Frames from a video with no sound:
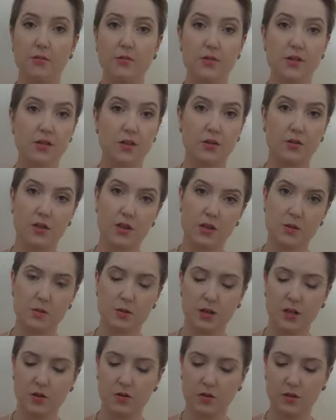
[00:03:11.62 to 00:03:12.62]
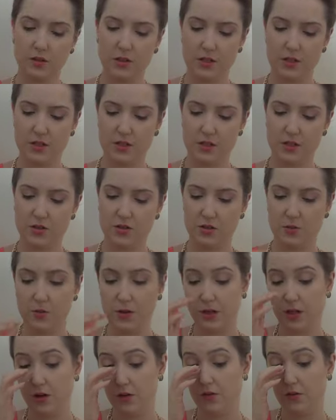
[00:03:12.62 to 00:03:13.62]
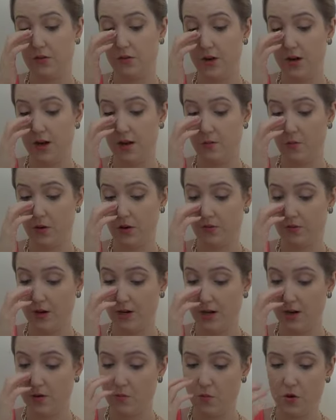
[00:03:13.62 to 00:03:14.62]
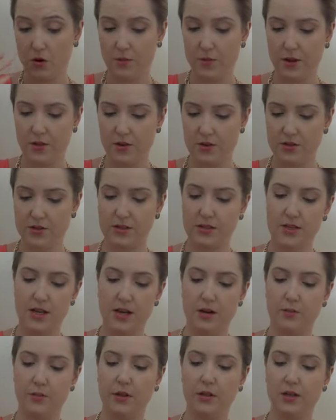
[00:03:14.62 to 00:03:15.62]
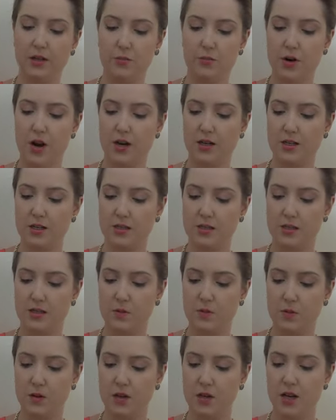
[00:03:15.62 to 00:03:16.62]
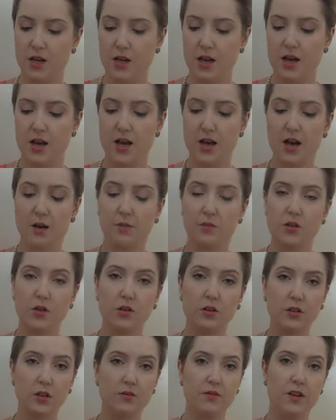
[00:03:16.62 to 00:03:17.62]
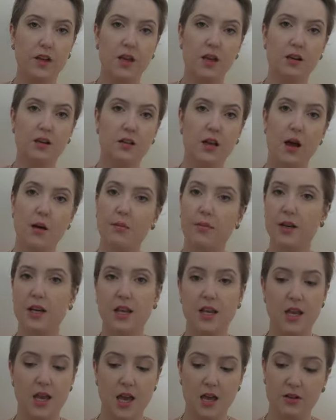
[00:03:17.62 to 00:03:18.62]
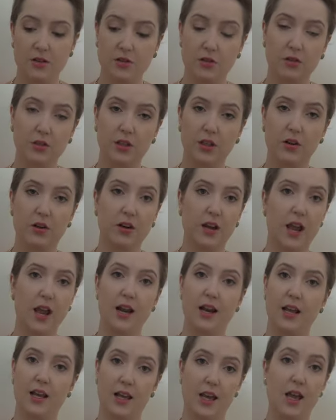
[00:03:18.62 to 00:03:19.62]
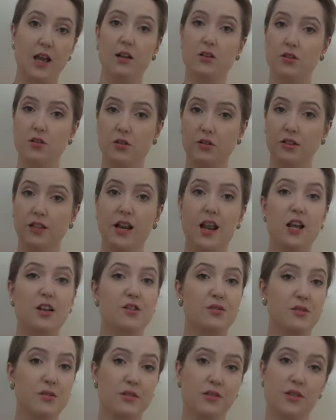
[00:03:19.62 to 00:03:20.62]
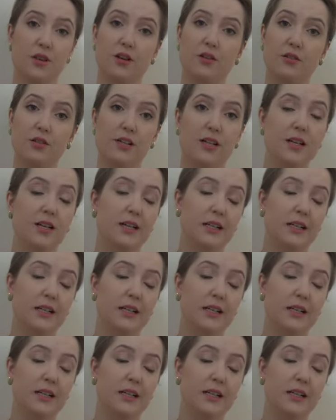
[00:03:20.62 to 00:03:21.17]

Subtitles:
So that's pretty cool, and it tells you where to go if you want to find out more about their sustainability practices. But totally vegan company, and totally organic, and totally natural. So